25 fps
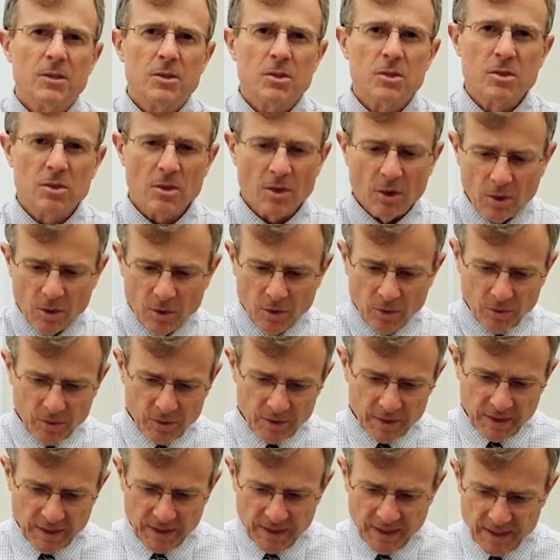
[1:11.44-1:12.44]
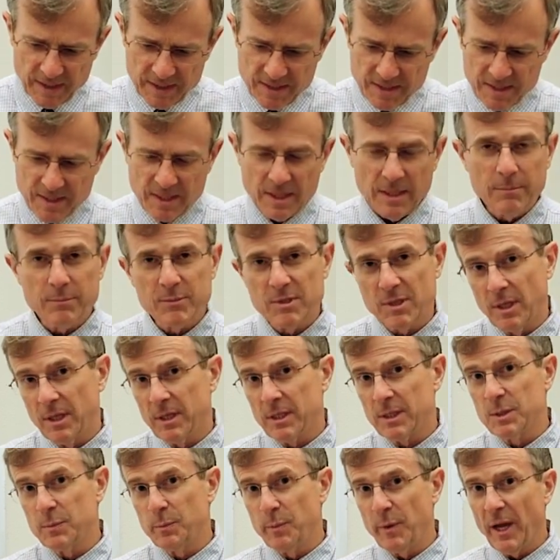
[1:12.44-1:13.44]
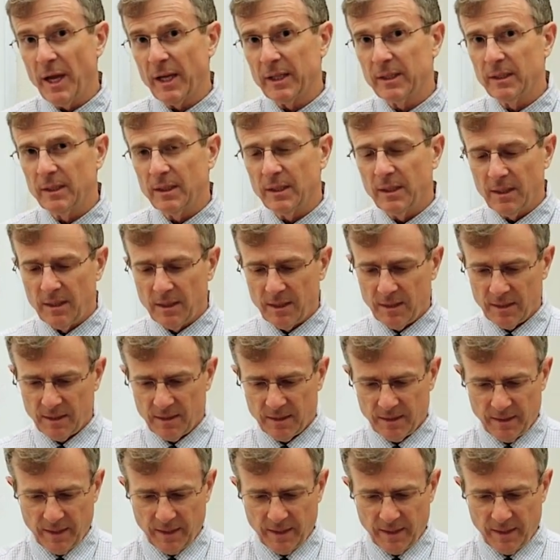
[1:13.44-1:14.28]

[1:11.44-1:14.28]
So it seems unexpected